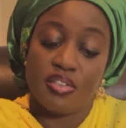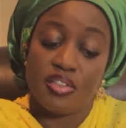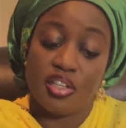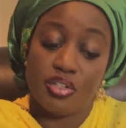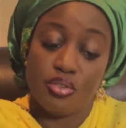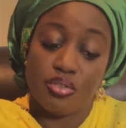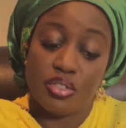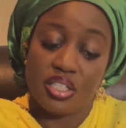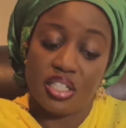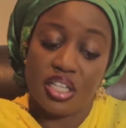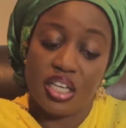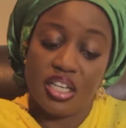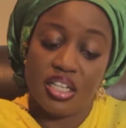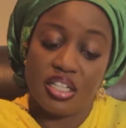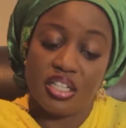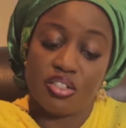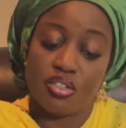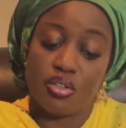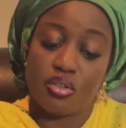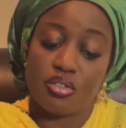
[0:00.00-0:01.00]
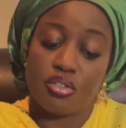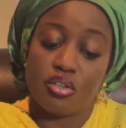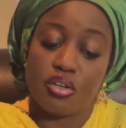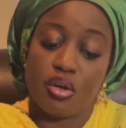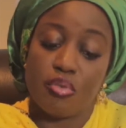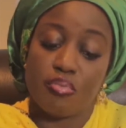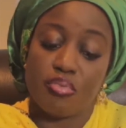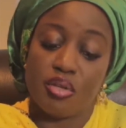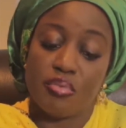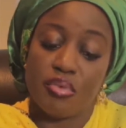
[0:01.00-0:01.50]
The USAID is also
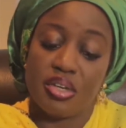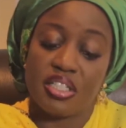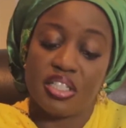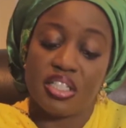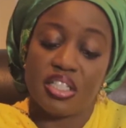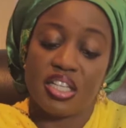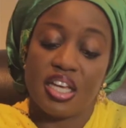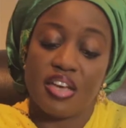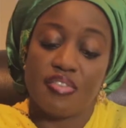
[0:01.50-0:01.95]
complementing the